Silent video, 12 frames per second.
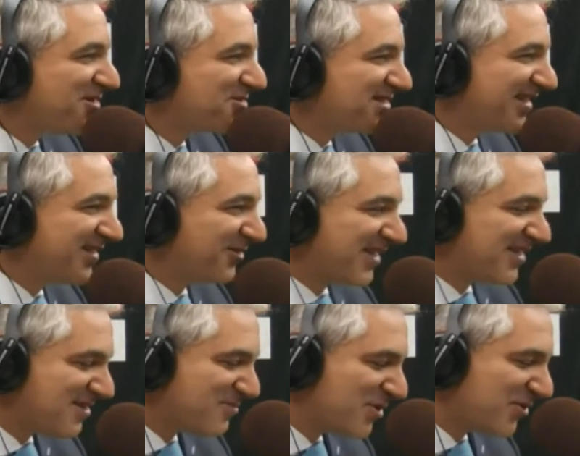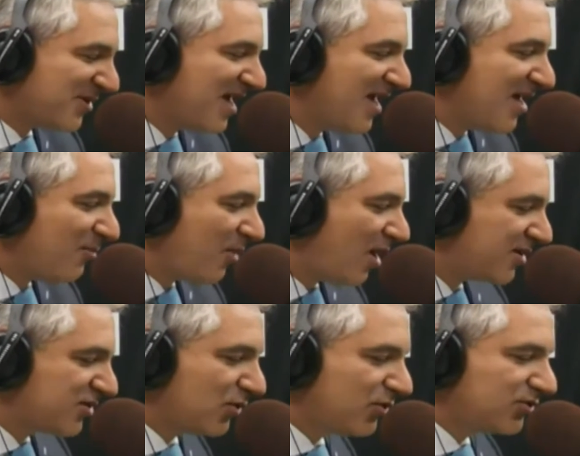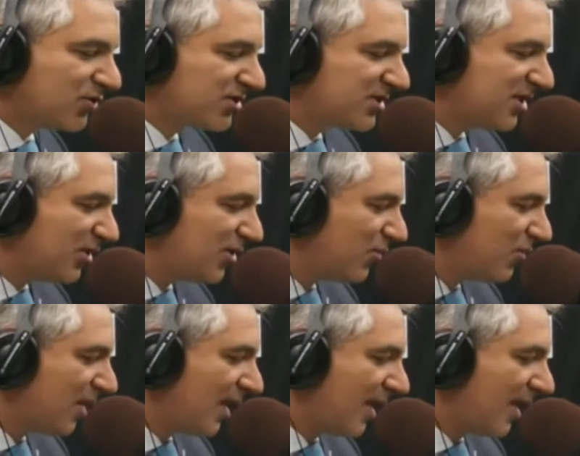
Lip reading: music or get immune. Mark, so good to see you.